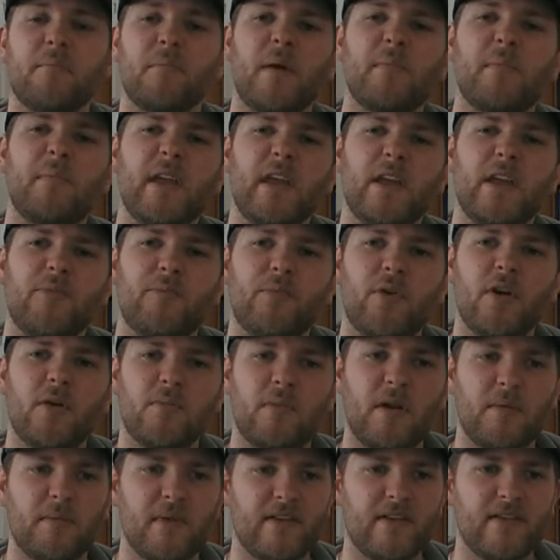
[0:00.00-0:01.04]
My biggest
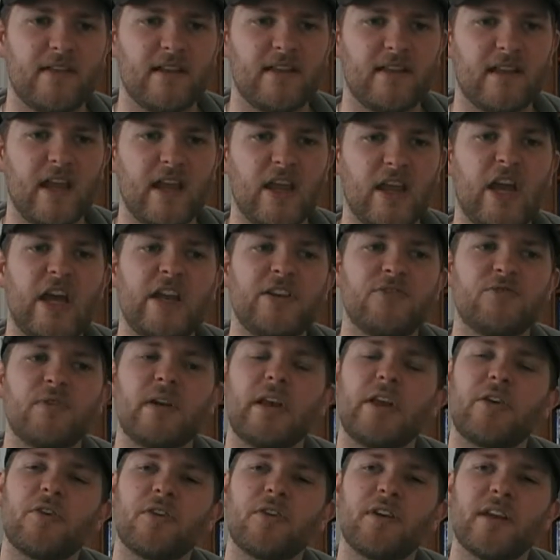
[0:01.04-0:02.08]
problem is that I can't
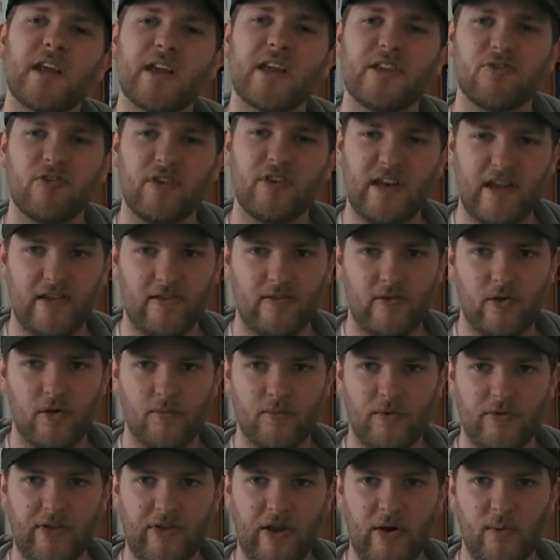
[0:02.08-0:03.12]
really connect to these
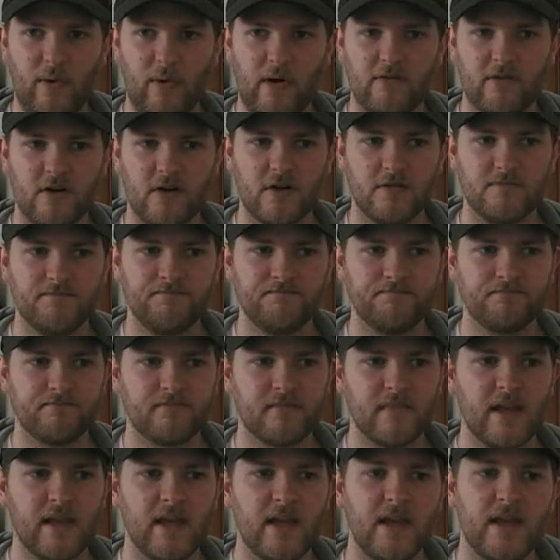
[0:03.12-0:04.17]
humans, however.
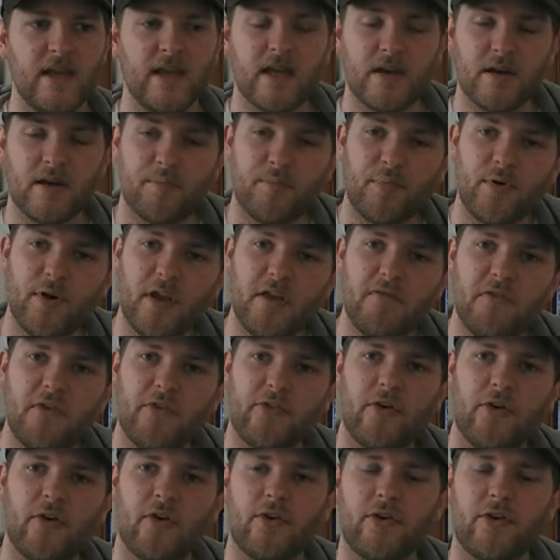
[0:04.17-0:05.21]
In the
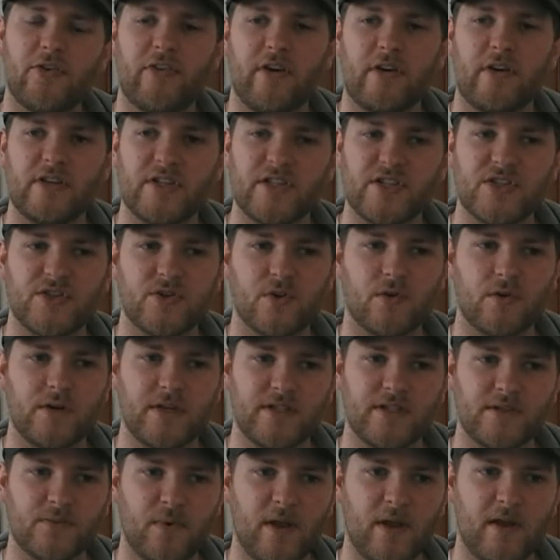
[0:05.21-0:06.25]
previous Horus Heresy
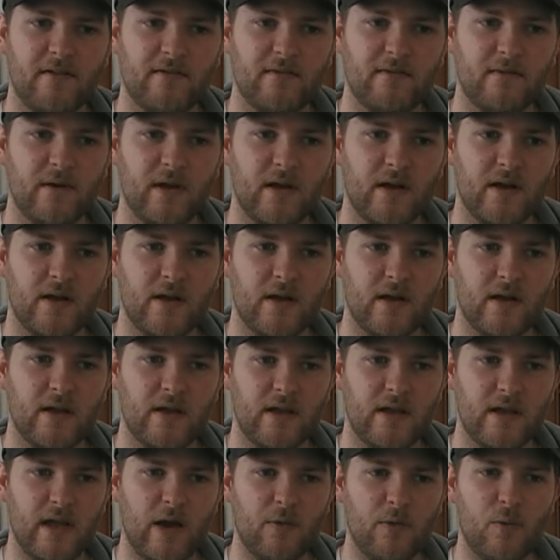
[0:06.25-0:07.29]
stories, we
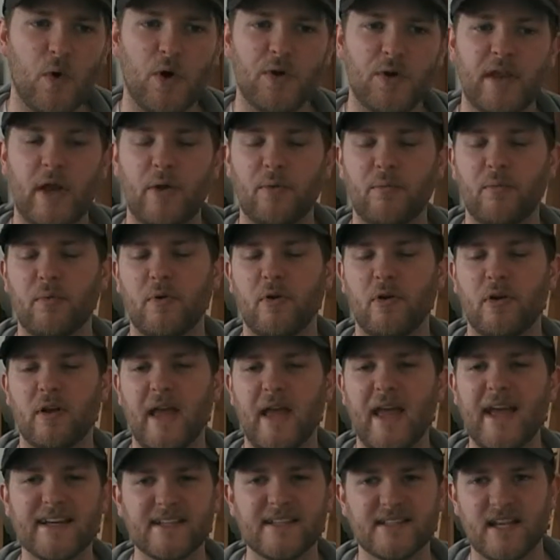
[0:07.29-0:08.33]
have worked out
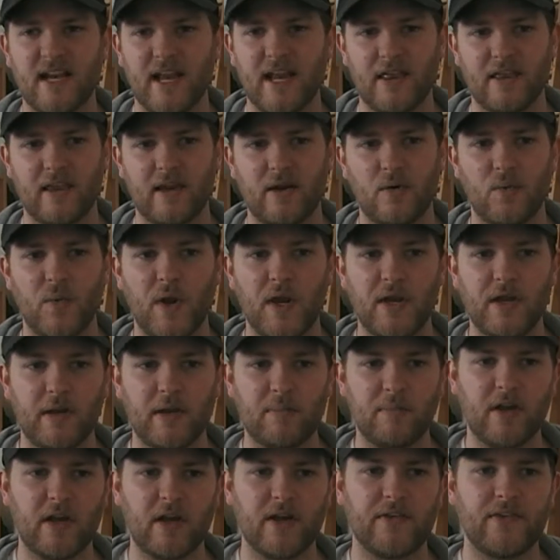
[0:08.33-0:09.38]
excellent in a way
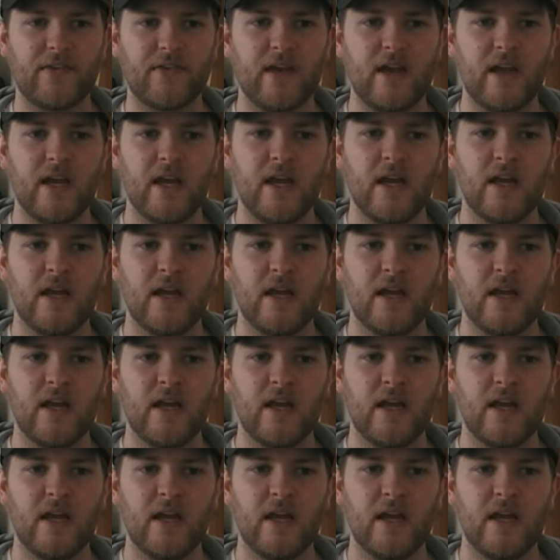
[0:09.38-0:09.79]
that because